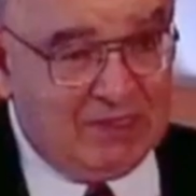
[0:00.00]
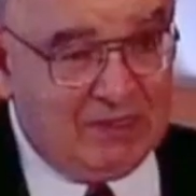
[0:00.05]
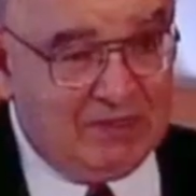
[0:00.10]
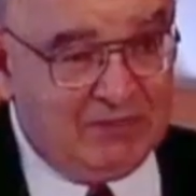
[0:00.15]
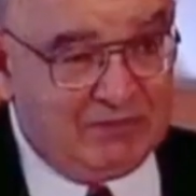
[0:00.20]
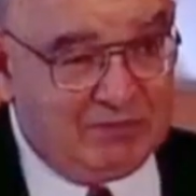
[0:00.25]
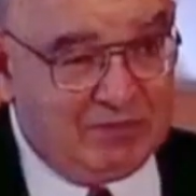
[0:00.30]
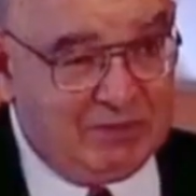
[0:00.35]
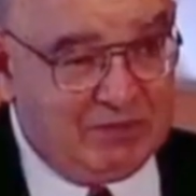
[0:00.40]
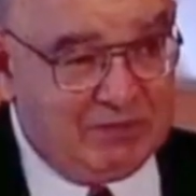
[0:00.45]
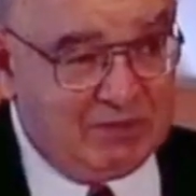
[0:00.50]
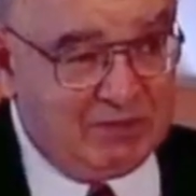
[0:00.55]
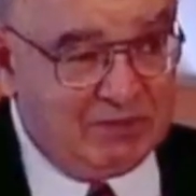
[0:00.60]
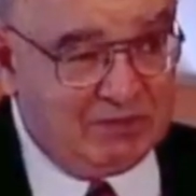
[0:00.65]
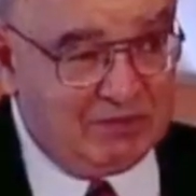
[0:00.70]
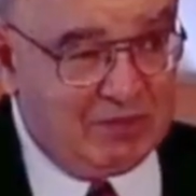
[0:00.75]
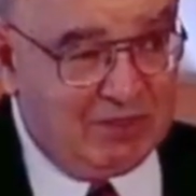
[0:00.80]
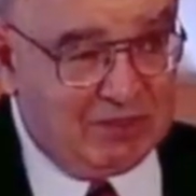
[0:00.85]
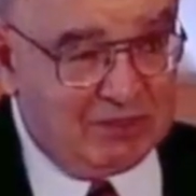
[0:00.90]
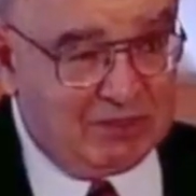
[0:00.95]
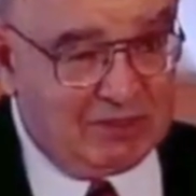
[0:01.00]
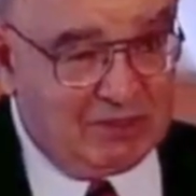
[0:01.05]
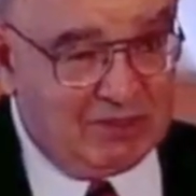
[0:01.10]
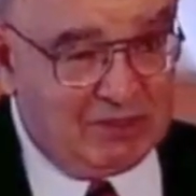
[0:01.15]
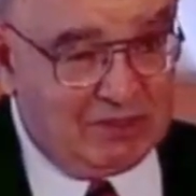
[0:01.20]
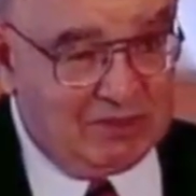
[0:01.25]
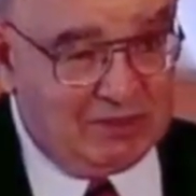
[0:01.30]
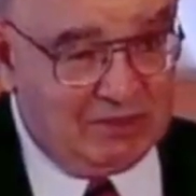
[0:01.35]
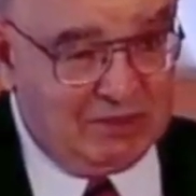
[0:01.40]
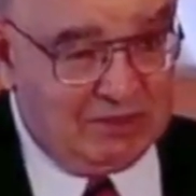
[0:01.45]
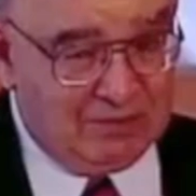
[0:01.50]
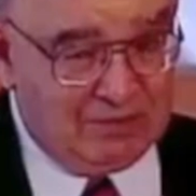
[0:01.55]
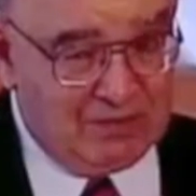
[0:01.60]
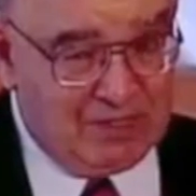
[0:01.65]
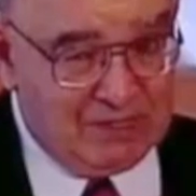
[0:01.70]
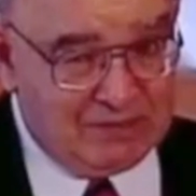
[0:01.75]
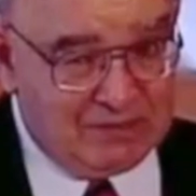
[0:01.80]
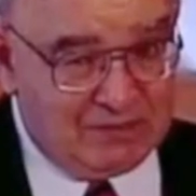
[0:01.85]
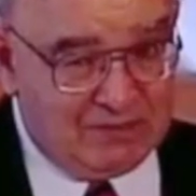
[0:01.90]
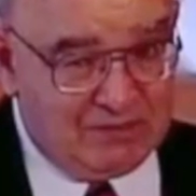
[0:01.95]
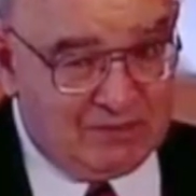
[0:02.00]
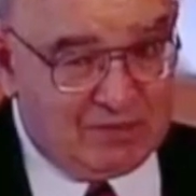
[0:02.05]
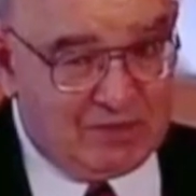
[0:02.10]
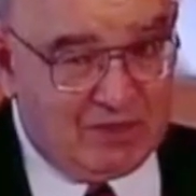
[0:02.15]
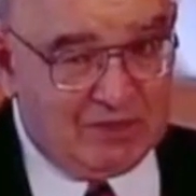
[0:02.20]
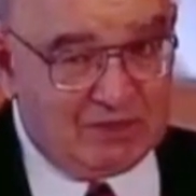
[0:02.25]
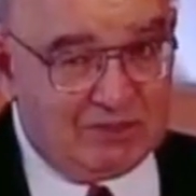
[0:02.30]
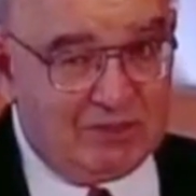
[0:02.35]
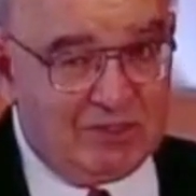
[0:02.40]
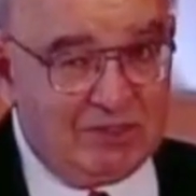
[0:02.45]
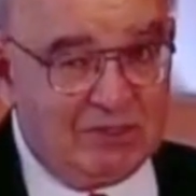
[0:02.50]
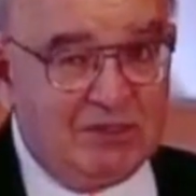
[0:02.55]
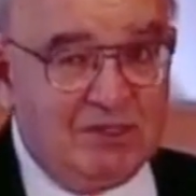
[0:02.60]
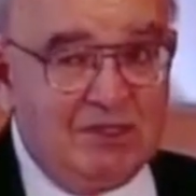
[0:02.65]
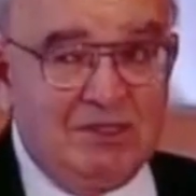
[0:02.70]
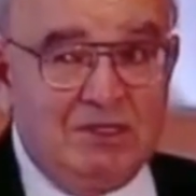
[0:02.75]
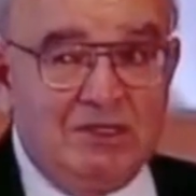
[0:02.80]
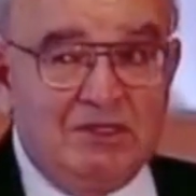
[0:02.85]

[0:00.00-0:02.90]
If people have got cancer of prostate,